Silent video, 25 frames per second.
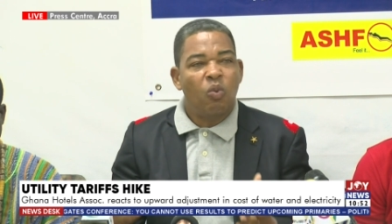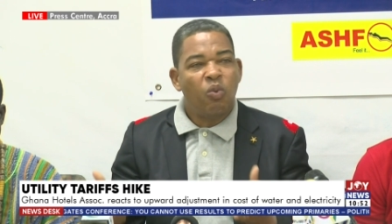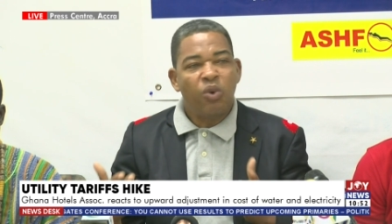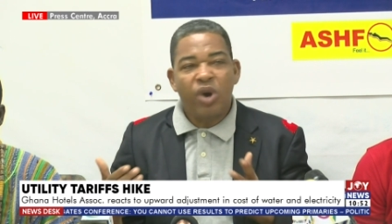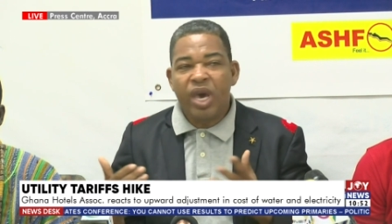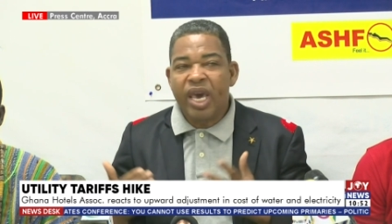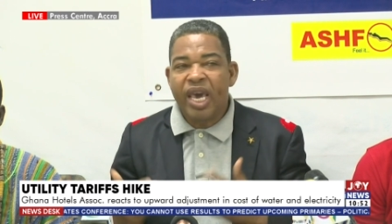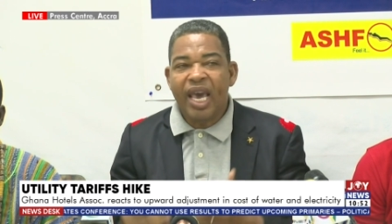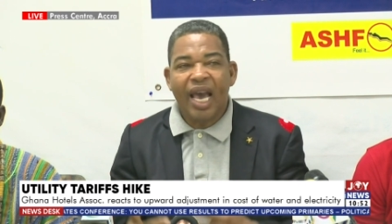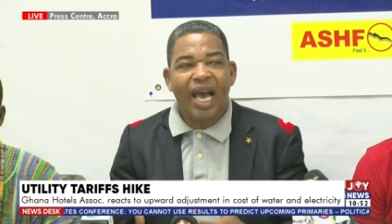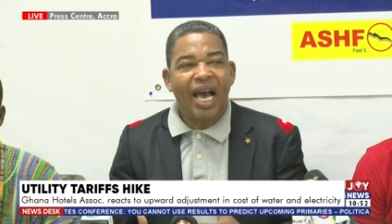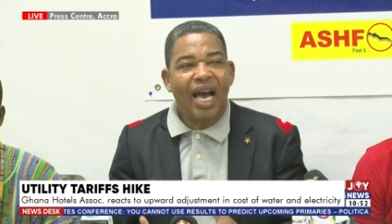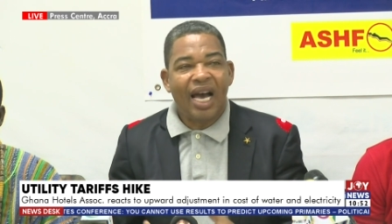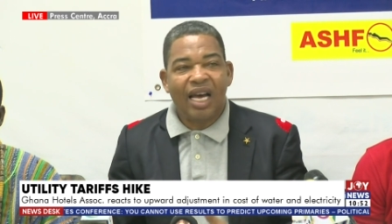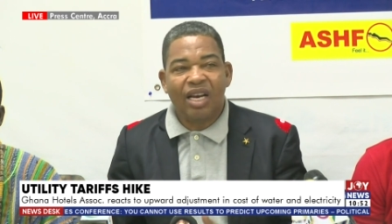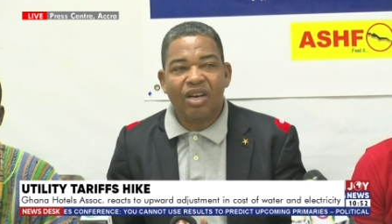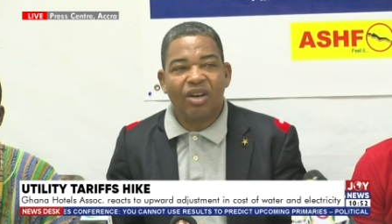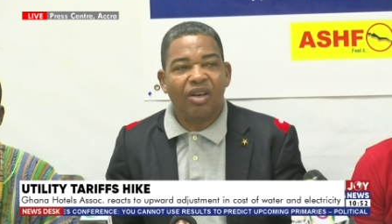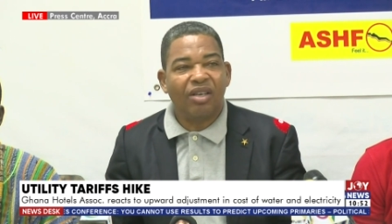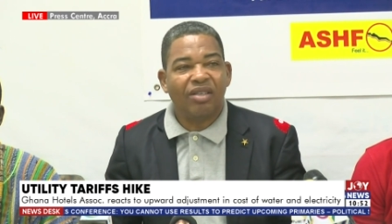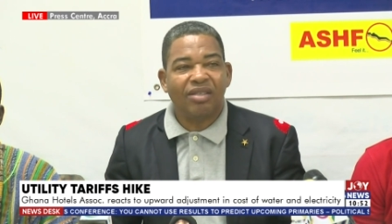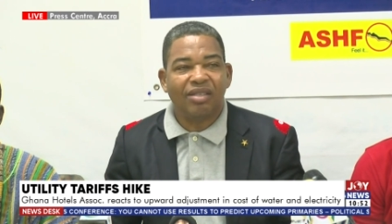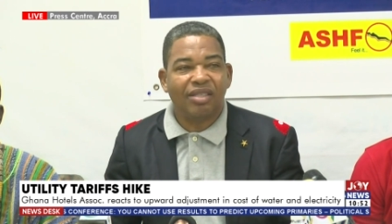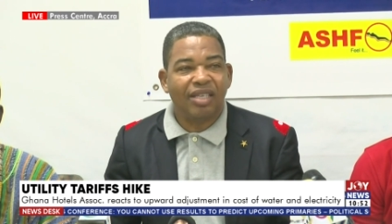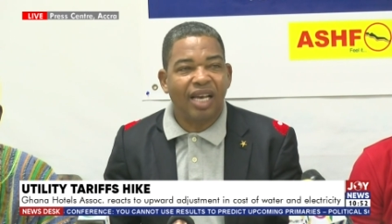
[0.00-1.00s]
We are
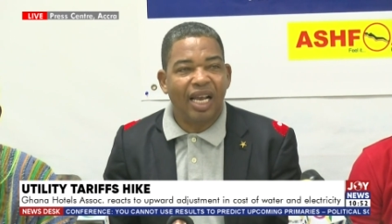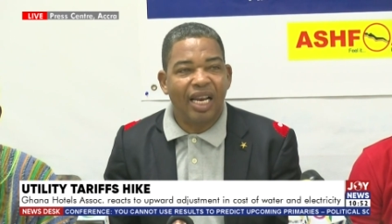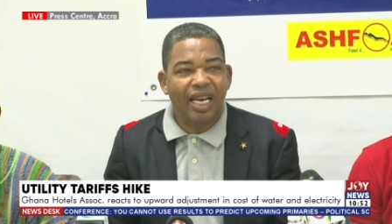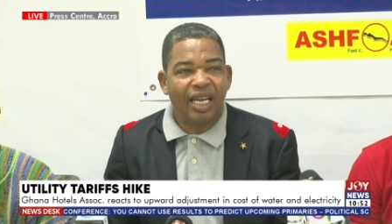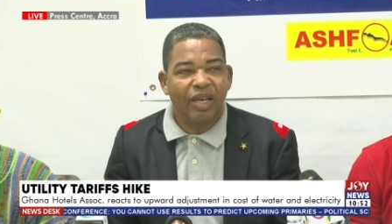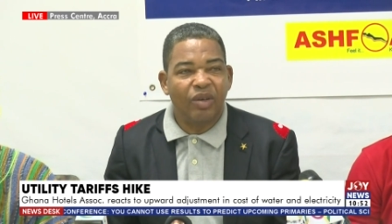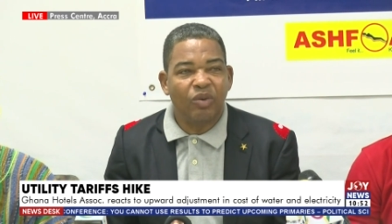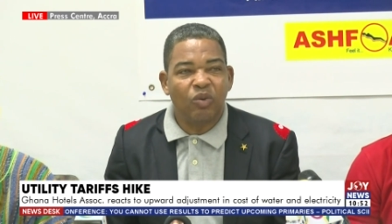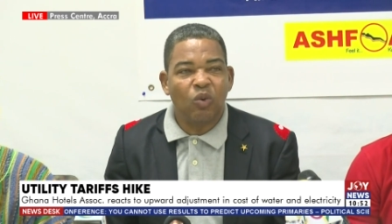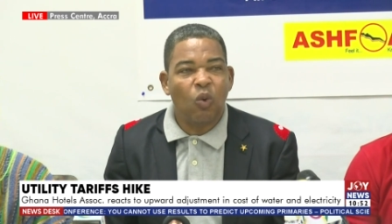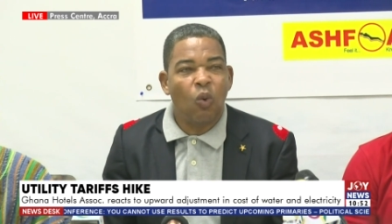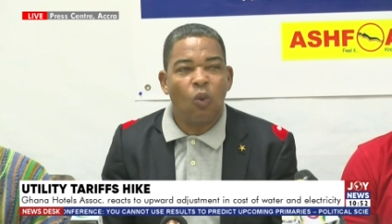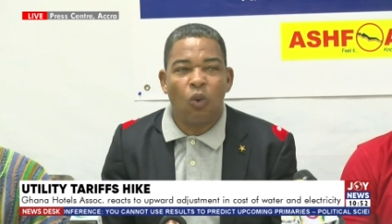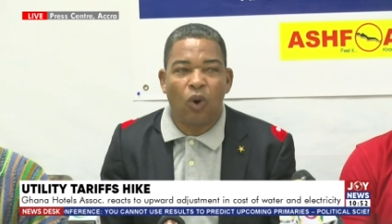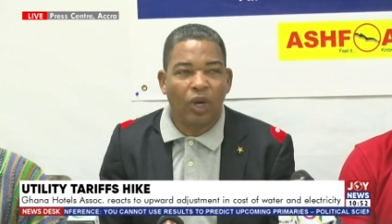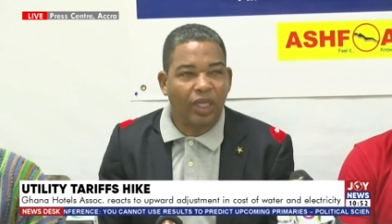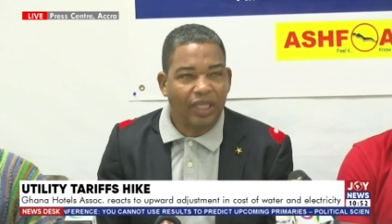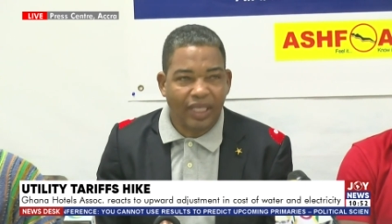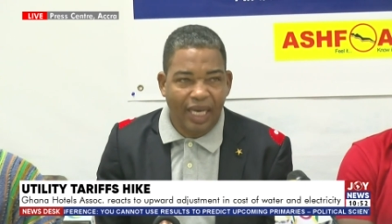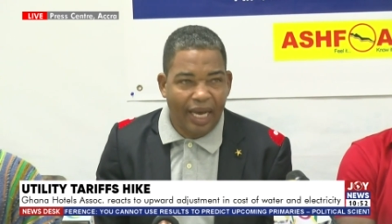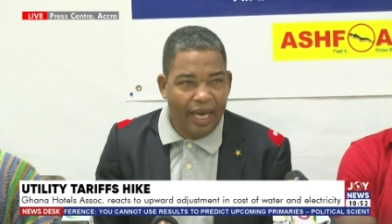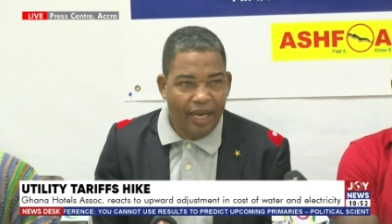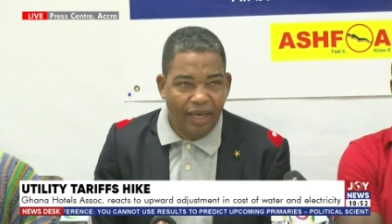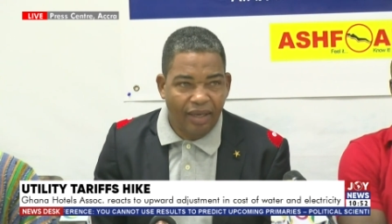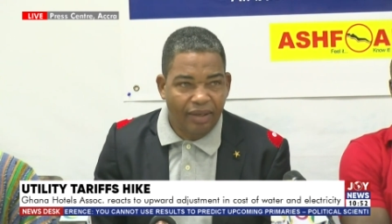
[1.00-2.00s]
not selling
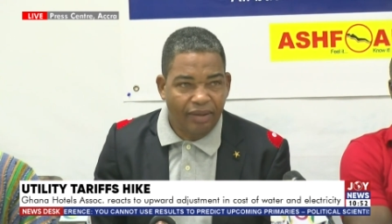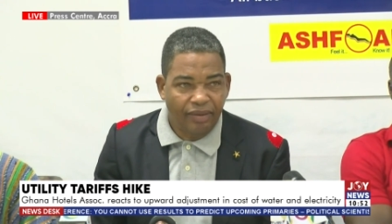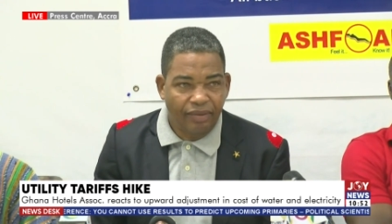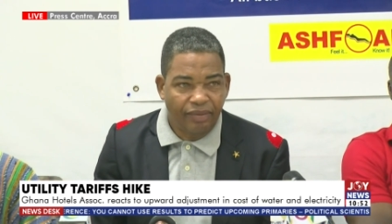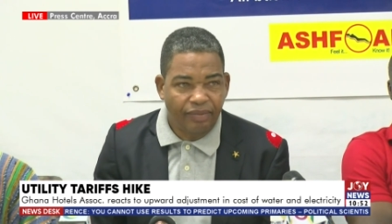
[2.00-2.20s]
water.